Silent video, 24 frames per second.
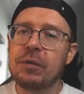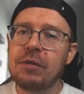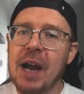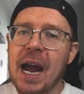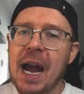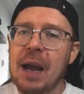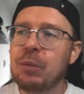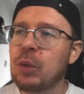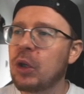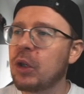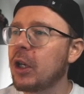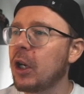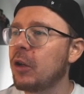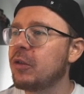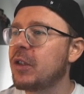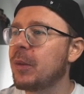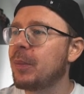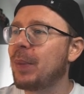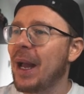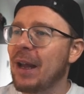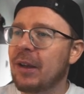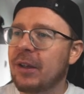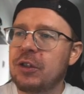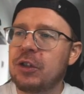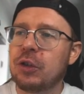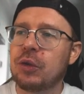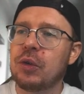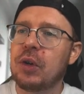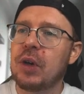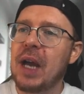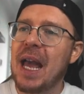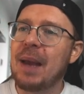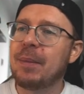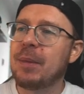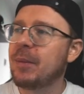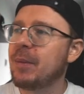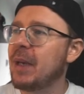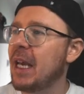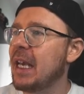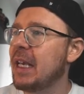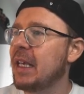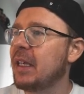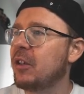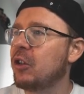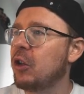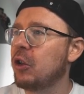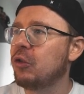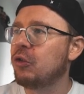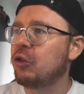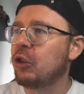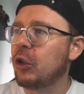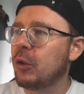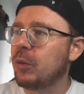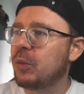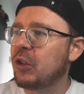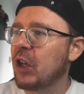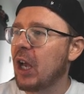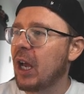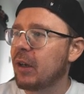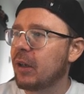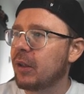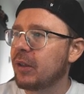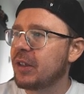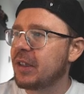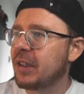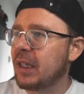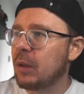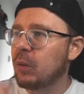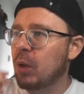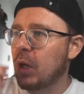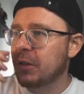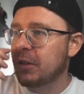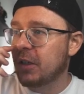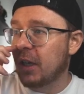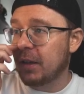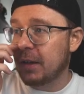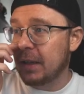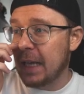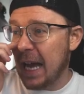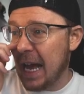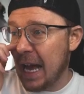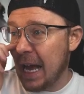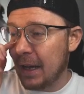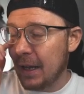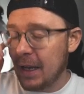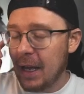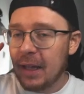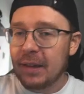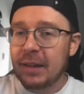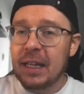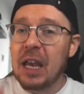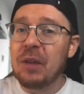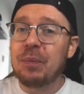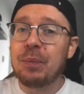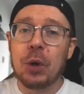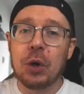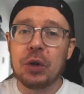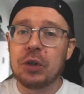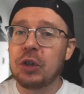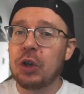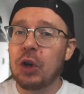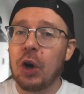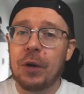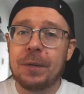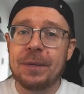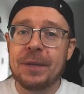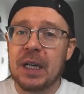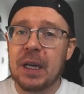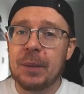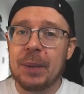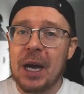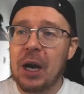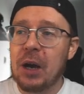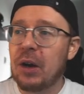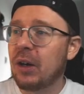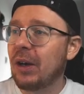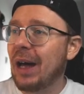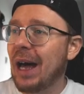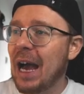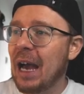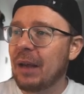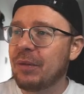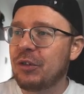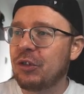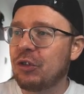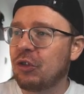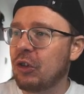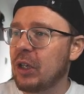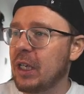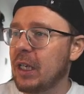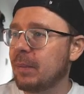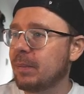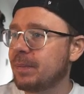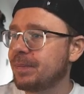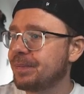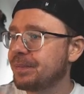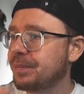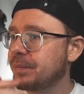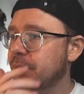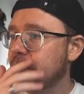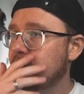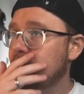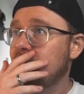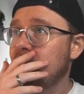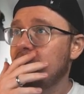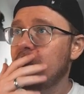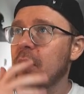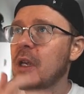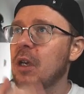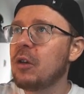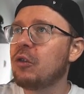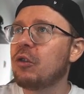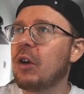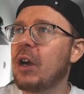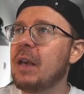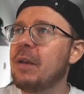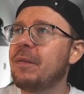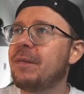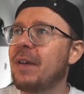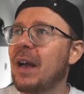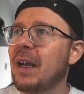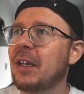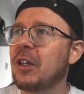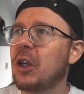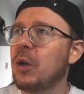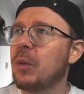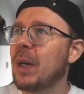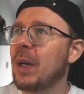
right, we'll go to Bellator MMA YouTube channel, see what's on there. They've put nothing about a live stream. Great, thank you,